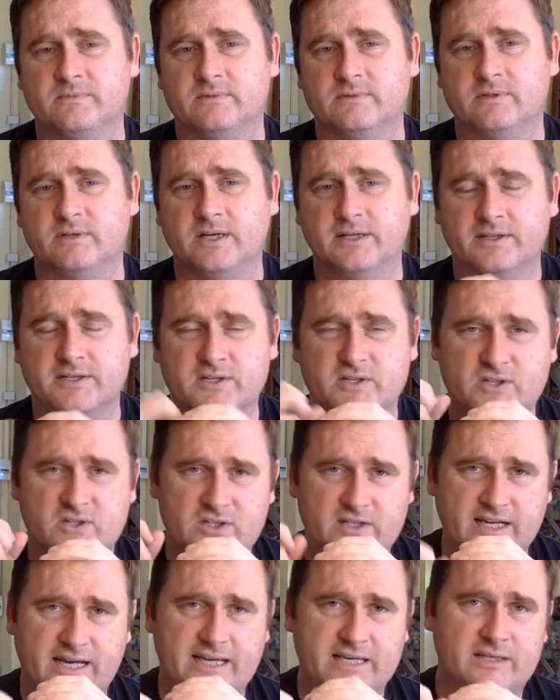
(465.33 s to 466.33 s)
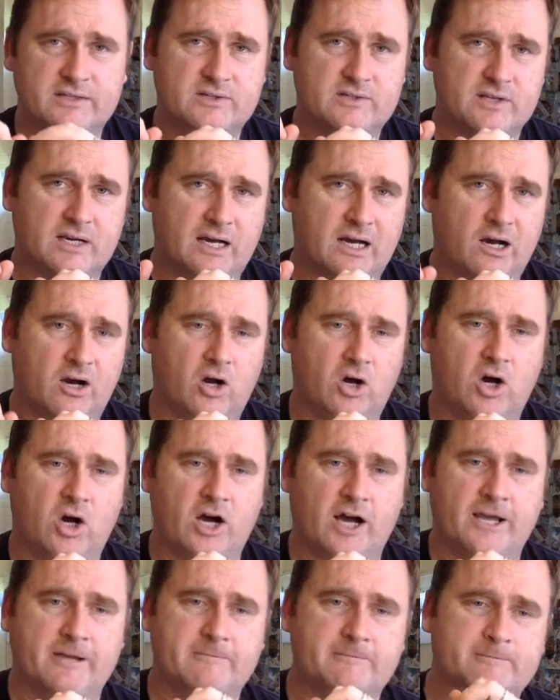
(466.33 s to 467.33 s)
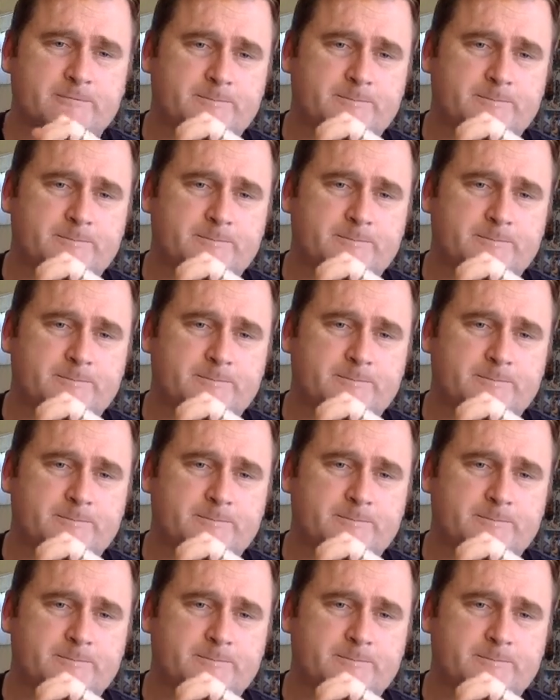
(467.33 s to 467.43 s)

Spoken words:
Right, the stakes are high.